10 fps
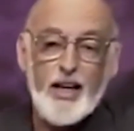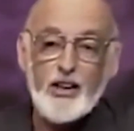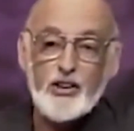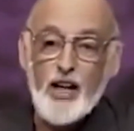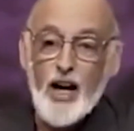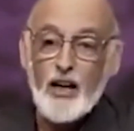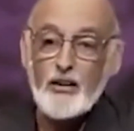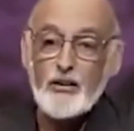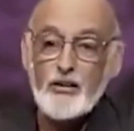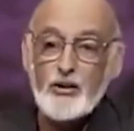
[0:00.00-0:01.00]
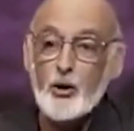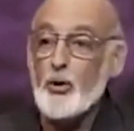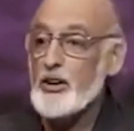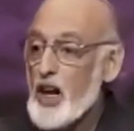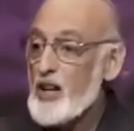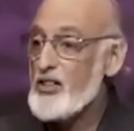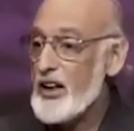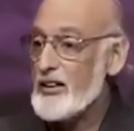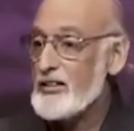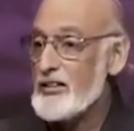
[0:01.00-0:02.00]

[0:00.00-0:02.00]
It is not doing nothing.